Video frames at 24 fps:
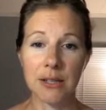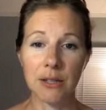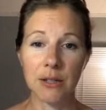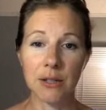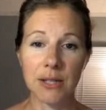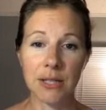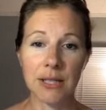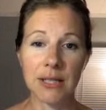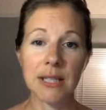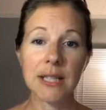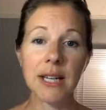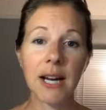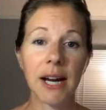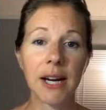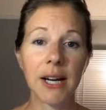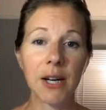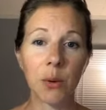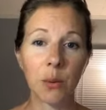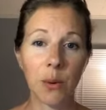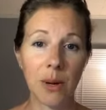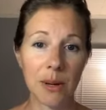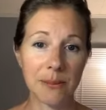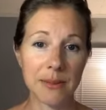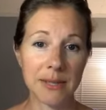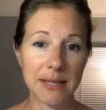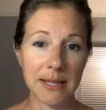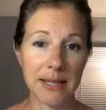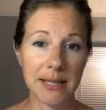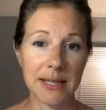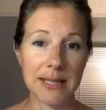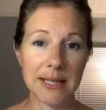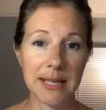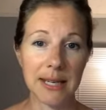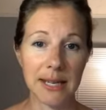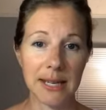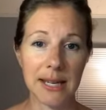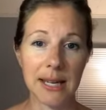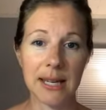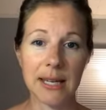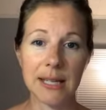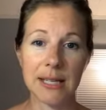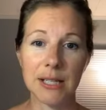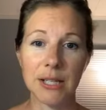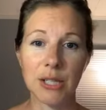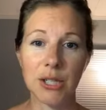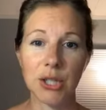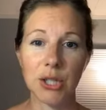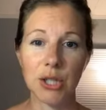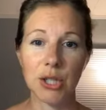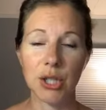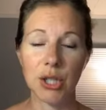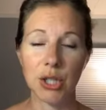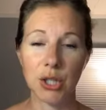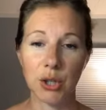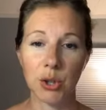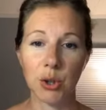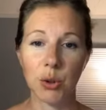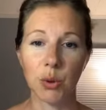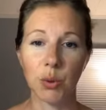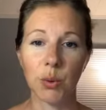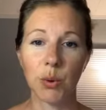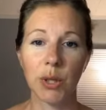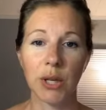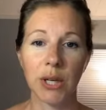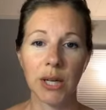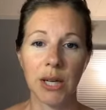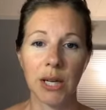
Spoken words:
there's an entire website dedicated to